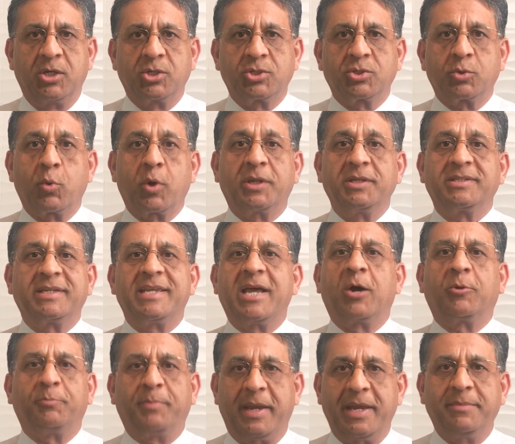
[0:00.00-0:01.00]
So what is a
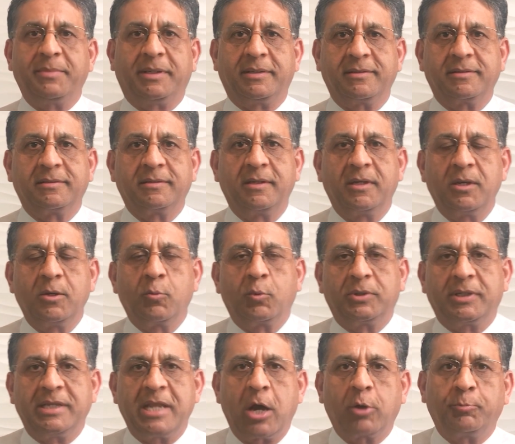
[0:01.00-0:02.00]
down payment?
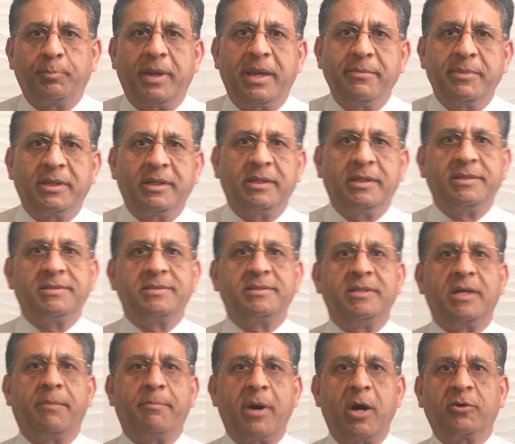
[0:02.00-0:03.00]
Well, the down payment is
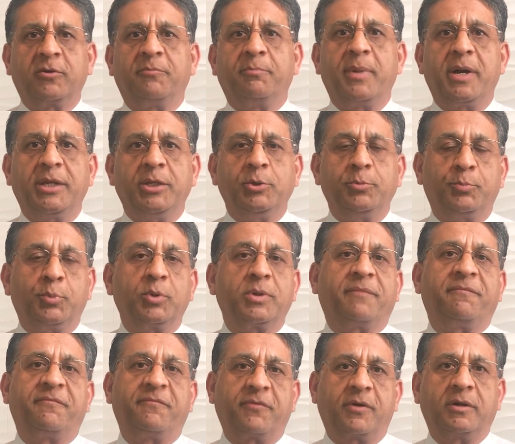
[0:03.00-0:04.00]
the amount of money you put
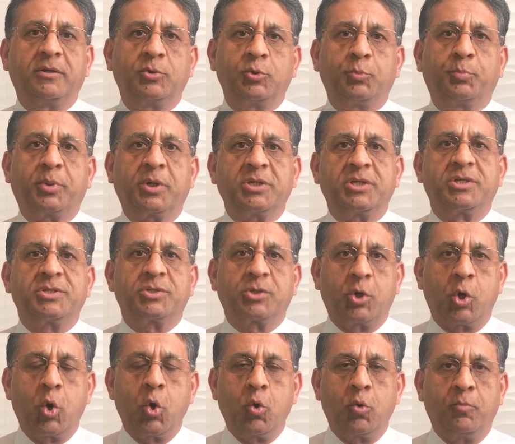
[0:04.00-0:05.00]
up front to purchase a
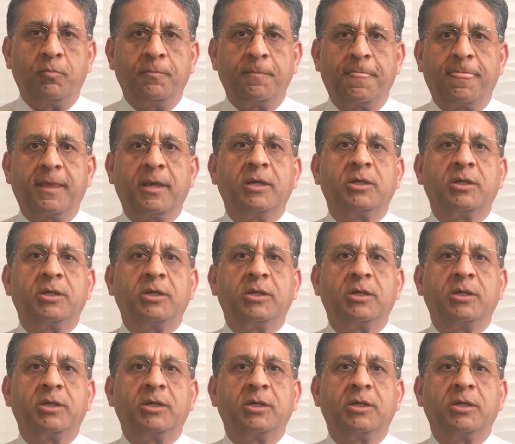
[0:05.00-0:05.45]
home